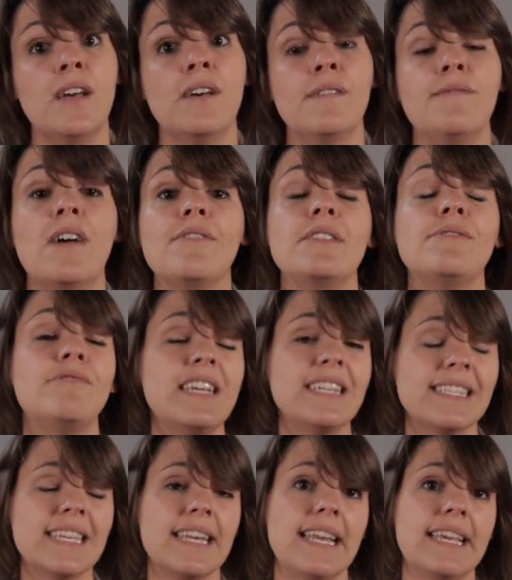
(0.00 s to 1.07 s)
Very
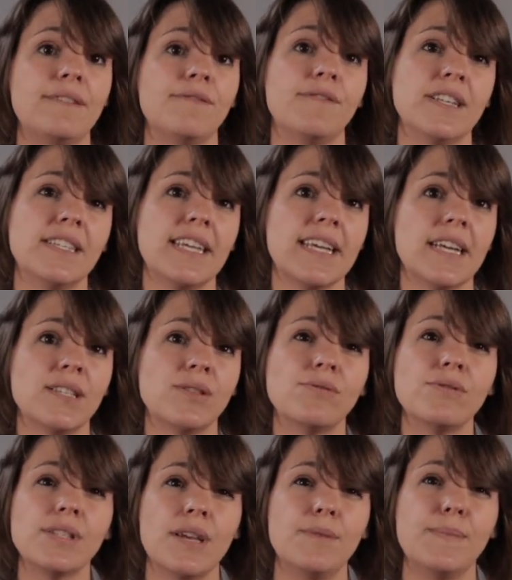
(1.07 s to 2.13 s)
recently, funding has
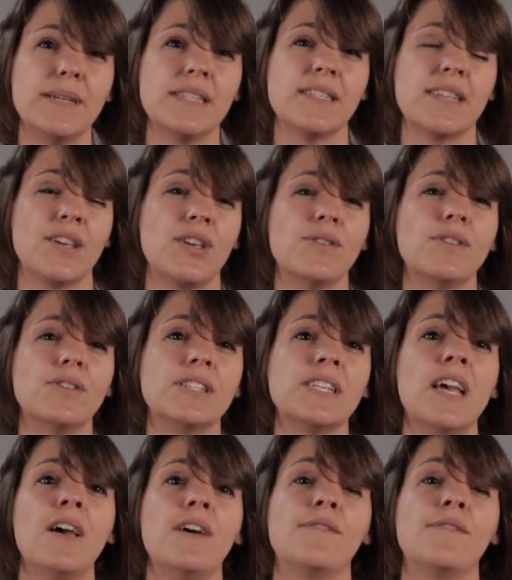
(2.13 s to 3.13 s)
also been secured